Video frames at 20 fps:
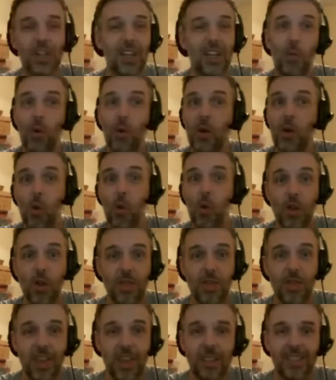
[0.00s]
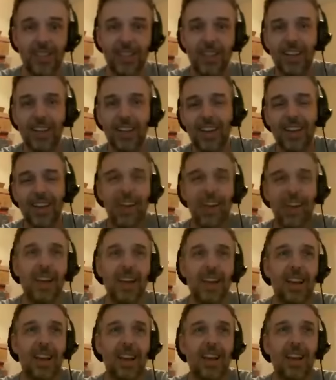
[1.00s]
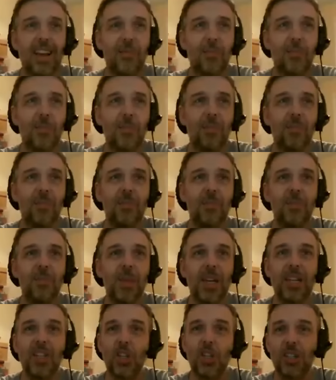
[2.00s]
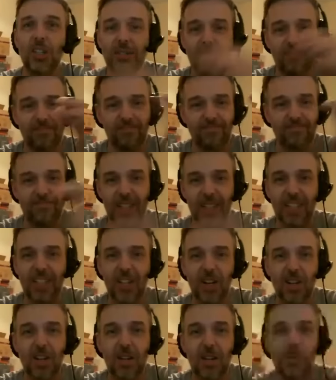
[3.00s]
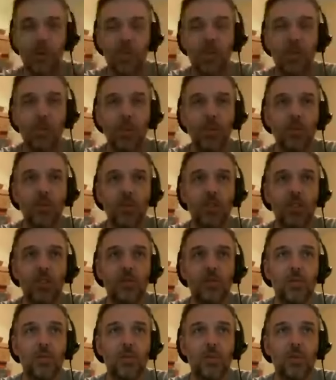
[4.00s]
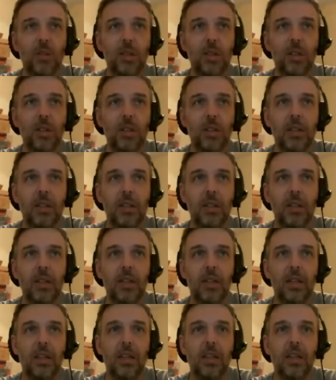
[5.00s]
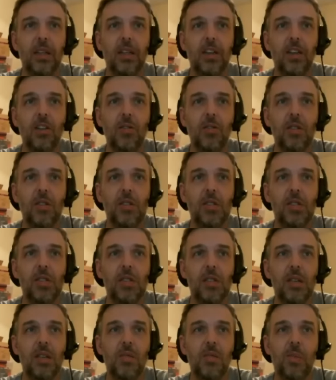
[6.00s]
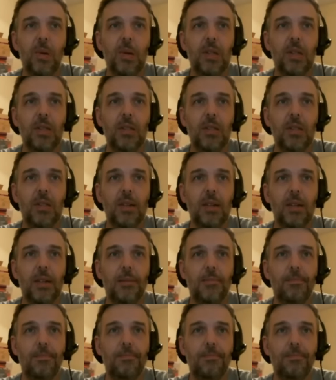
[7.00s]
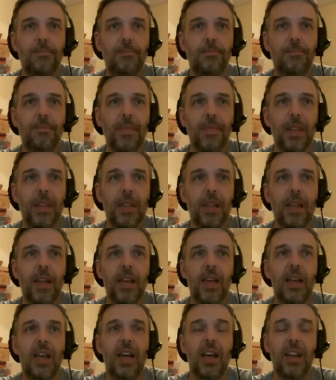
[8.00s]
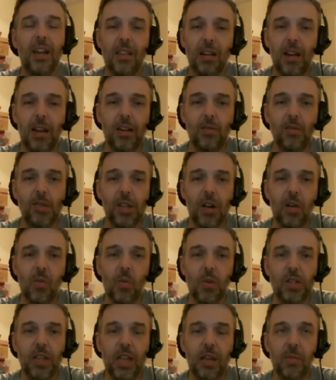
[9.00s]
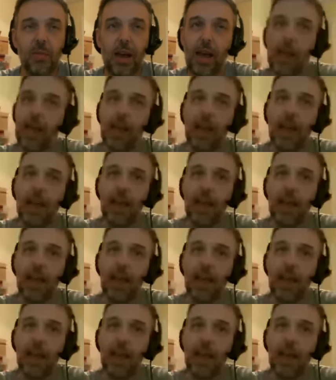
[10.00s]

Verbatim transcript: are like, we want this, yeah. and um, it just turned up out the blue. So. Uh, Good to see it, but um, another Lego Star Wars game. Uh, I don't know.